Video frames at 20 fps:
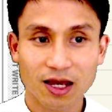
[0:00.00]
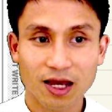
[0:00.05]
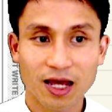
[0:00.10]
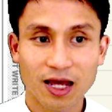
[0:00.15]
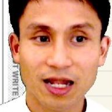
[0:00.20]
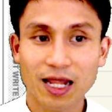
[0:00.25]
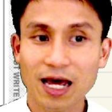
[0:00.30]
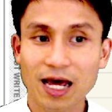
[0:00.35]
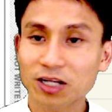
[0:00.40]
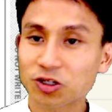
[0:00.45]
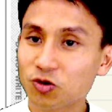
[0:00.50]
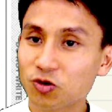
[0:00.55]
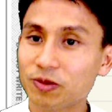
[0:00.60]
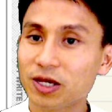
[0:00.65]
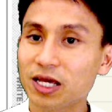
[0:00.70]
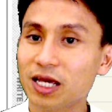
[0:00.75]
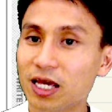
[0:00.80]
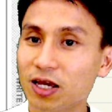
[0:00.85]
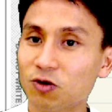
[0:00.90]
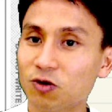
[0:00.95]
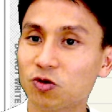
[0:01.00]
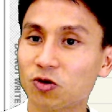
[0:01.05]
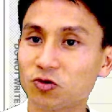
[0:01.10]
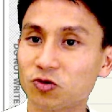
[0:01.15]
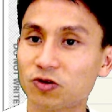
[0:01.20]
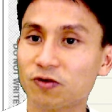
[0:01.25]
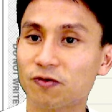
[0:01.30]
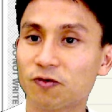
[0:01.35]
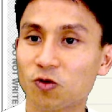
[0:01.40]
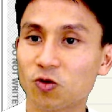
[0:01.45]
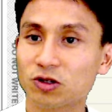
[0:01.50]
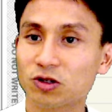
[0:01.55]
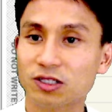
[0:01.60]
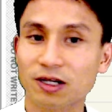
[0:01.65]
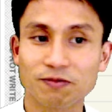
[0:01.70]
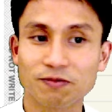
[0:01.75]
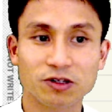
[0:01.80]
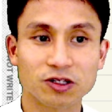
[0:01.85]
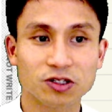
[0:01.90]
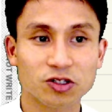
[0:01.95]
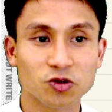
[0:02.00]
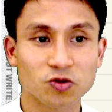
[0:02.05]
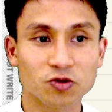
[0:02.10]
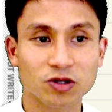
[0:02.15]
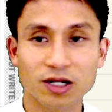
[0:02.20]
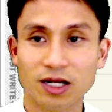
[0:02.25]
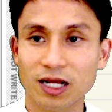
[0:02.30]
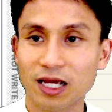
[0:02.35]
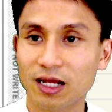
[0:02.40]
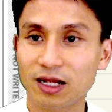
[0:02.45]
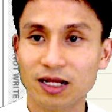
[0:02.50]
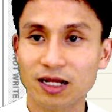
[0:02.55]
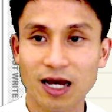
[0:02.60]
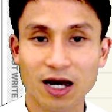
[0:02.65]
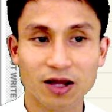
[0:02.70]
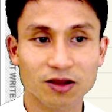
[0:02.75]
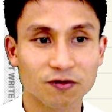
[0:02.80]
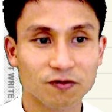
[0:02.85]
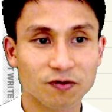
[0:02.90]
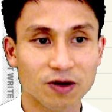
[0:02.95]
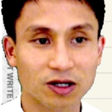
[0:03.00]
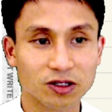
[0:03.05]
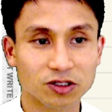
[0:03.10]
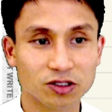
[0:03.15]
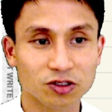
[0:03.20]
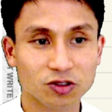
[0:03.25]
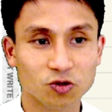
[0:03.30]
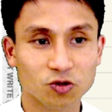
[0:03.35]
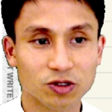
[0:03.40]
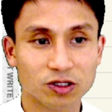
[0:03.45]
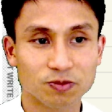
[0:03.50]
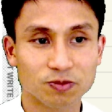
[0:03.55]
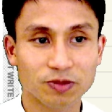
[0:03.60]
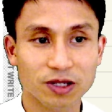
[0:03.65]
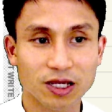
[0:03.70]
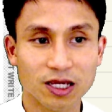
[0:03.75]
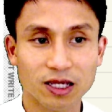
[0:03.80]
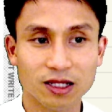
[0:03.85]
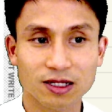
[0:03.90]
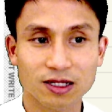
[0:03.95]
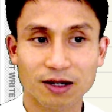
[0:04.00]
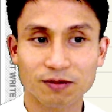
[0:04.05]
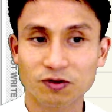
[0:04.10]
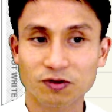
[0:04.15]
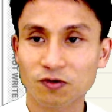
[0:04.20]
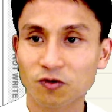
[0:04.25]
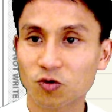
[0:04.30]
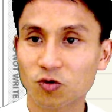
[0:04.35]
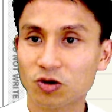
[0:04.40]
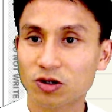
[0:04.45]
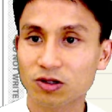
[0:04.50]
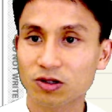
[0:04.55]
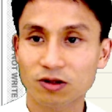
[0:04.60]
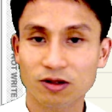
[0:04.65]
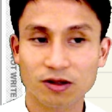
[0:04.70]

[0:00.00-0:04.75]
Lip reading: And that should be equal to 4 substituted in the other function, so it's b times 4